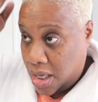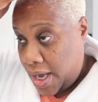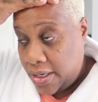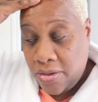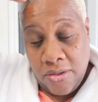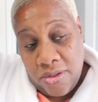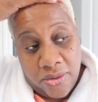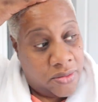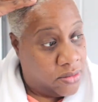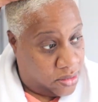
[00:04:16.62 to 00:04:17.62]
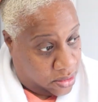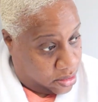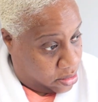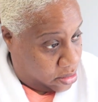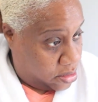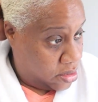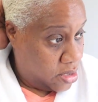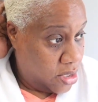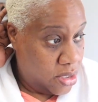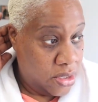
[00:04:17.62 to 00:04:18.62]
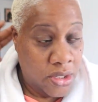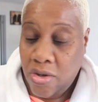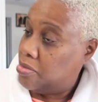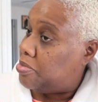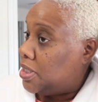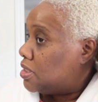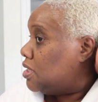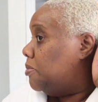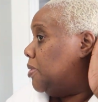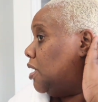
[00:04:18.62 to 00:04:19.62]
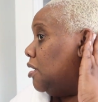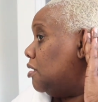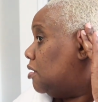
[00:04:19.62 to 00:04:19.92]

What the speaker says: I told you. Don't be sleeping